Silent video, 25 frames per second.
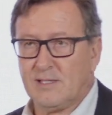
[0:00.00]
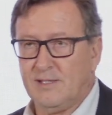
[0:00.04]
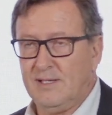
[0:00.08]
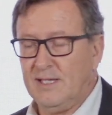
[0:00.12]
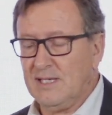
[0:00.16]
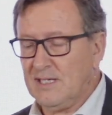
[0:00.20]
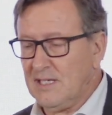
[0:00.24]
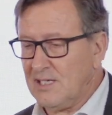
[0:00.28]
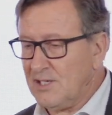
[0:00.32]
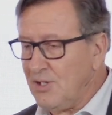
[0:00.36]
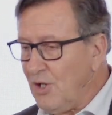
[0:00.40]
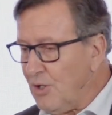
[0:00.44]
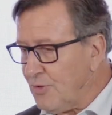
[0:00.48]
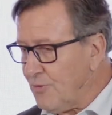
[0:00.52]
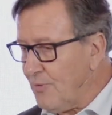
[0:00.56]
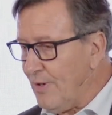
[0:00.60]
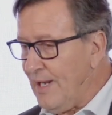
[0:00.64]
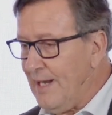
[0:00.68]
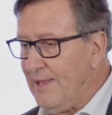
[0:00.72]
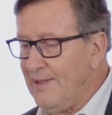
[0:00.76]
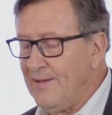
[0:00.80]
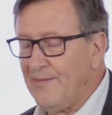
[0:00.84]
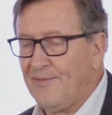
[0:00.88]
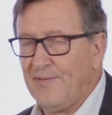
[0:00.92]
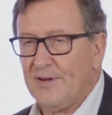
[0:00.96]
This is not
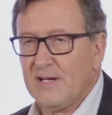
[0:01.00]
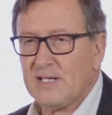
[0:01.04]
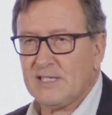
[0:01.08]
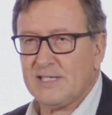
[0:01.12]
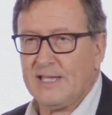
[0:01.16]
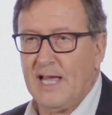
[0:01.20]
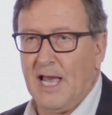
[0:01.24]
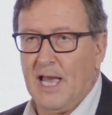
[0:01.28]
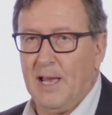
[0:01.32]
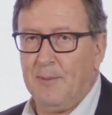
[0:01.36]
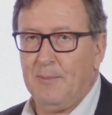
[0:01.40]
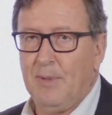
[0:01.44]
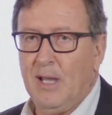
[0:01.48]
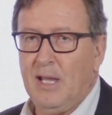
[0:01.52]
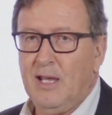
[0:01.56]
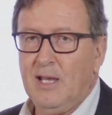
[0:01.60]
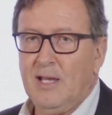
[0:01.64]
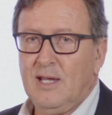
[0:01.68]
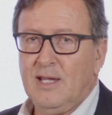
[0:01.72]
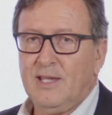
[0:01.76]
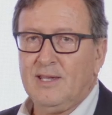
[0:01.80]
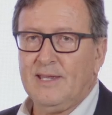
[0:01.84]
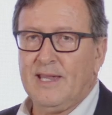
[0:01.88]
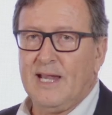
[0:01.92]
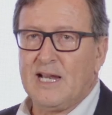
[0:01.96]
really the first time
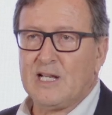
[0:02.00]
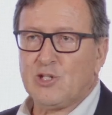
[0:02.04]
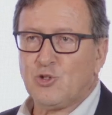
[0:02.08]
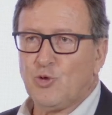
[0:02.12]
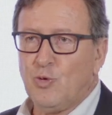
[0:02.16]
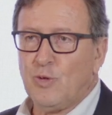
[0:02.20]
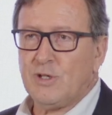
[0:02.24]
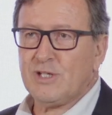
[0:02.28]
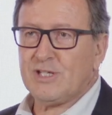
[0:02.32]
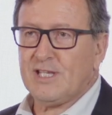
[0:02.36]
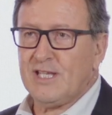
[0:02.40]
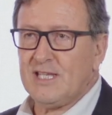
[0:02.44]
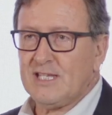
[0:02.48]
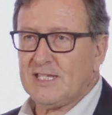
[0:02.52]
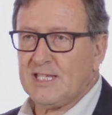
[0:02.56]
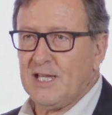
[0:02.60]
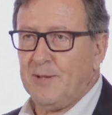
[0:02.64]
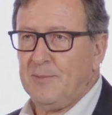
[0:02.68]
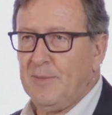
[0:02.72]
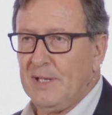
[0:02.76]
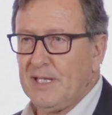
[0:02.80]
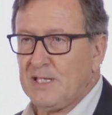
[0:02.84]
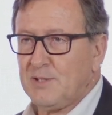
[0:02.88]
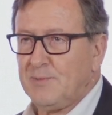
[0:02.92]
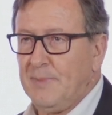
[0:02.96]
that a sewer system
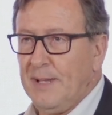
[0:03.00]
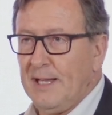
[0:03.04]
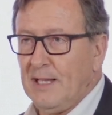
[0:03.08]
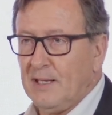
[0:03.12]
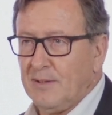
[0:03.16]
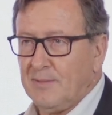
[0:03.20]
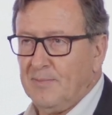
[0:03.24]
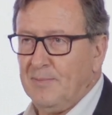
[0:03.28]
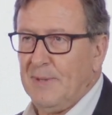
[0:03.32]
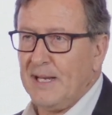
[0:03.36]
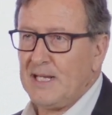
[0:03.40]
is built,